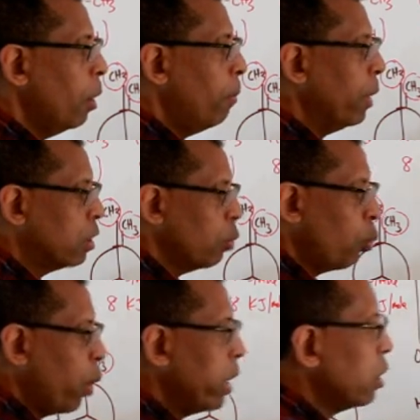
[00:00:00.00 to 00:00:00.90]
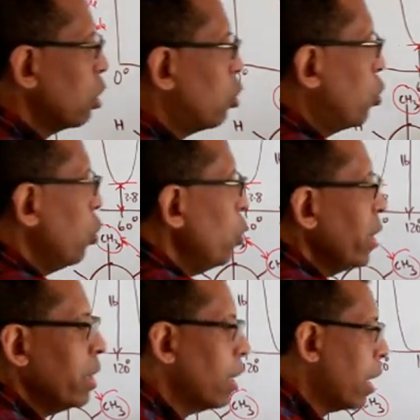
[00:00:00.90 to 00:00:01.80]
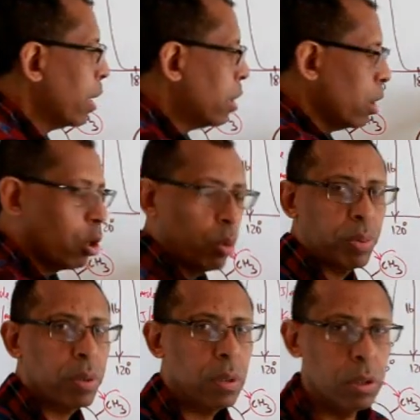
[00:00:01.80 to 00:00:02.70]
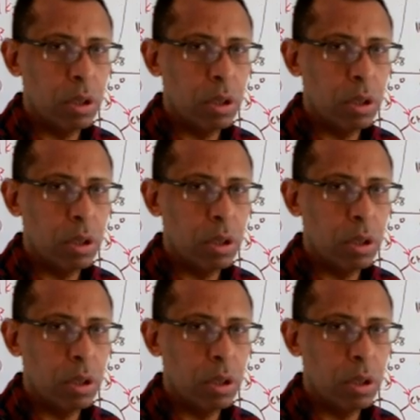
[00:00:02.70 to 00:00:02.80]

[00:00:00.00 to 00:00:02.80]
But when the two interacting groups,